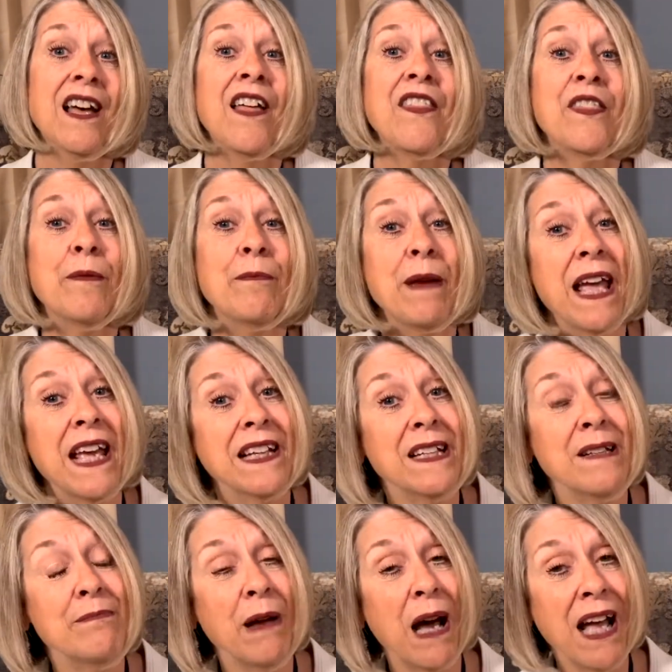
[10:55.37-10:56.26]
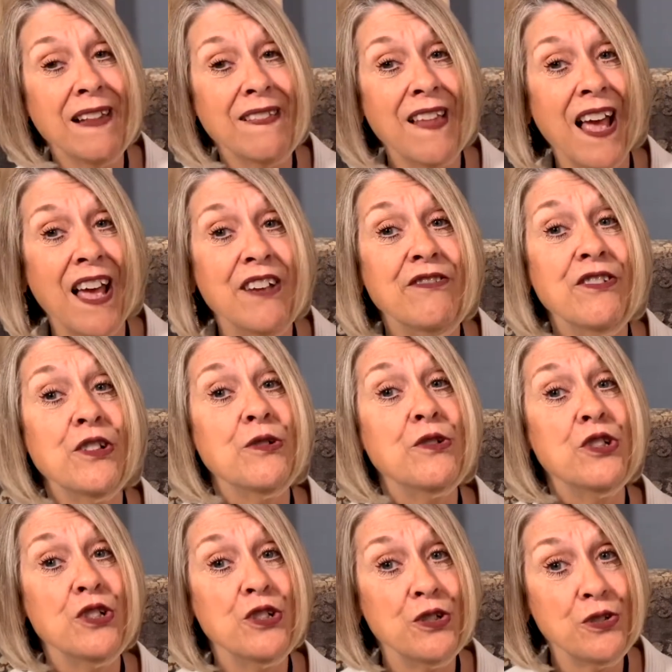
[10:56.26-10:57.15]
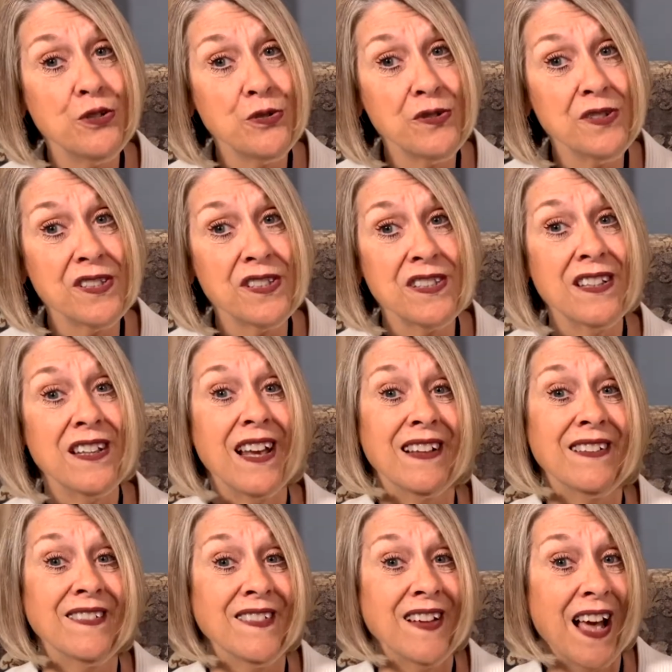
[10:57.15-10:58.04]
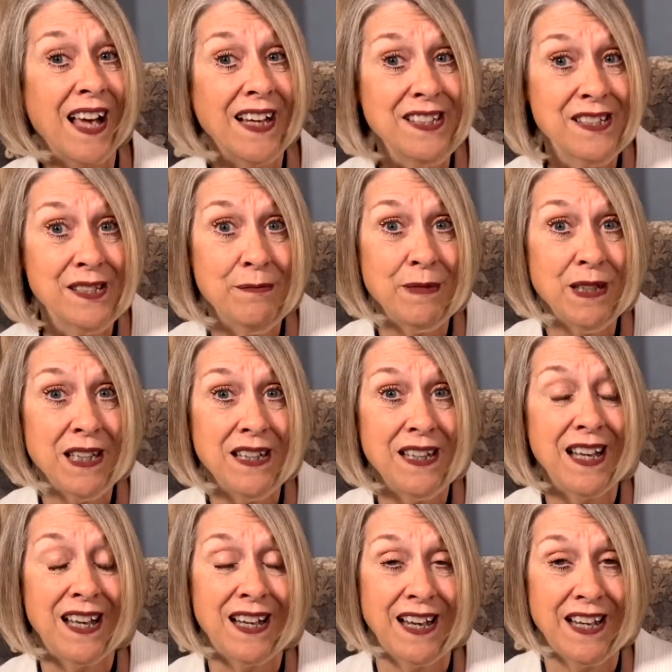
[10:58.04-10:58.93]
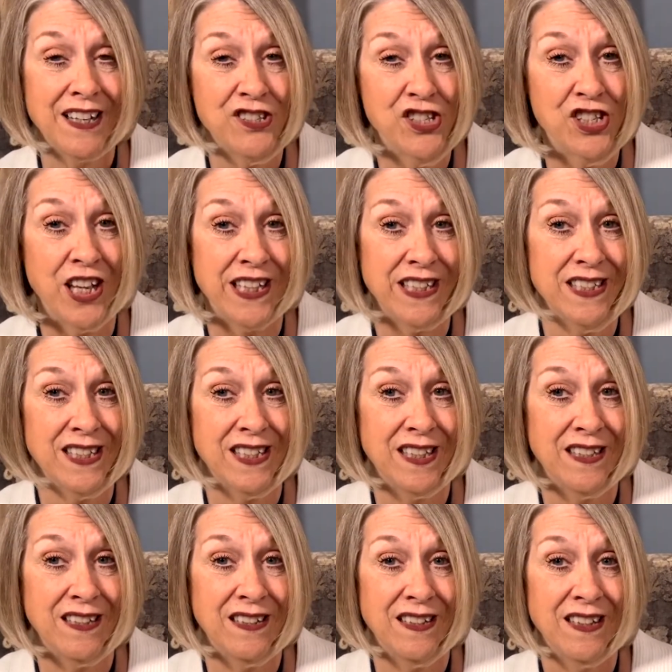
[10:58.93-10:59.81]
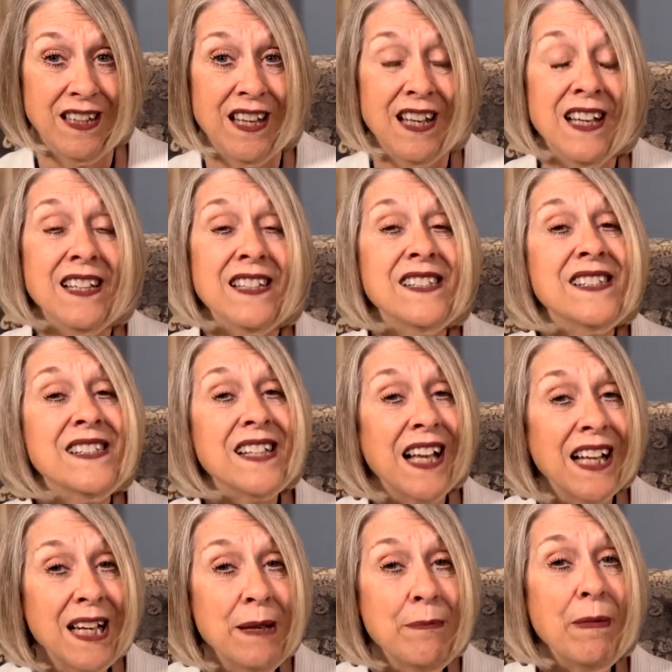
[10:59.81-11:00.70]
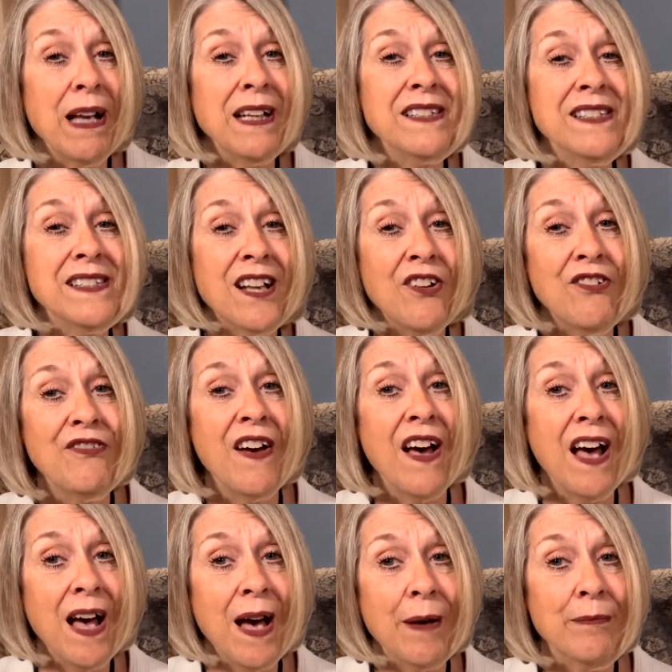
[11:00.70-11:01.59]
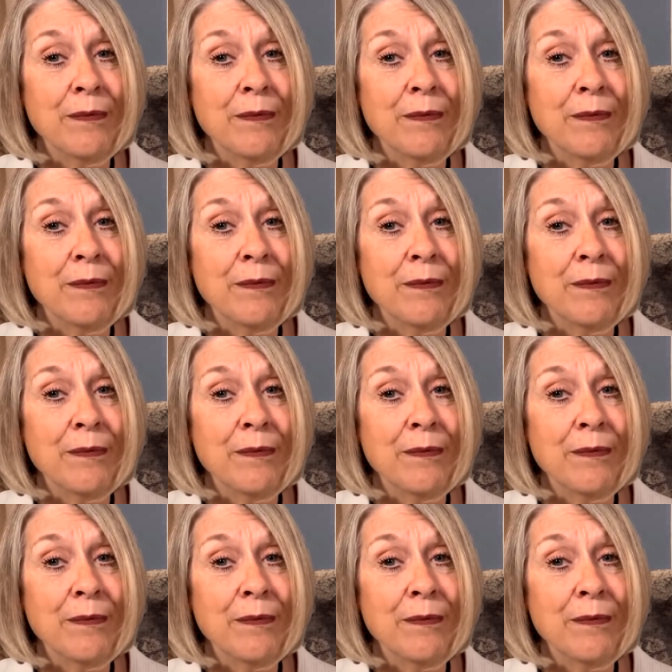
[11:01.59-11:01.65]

the man in my life who used and lied to me at age 19, setting myself up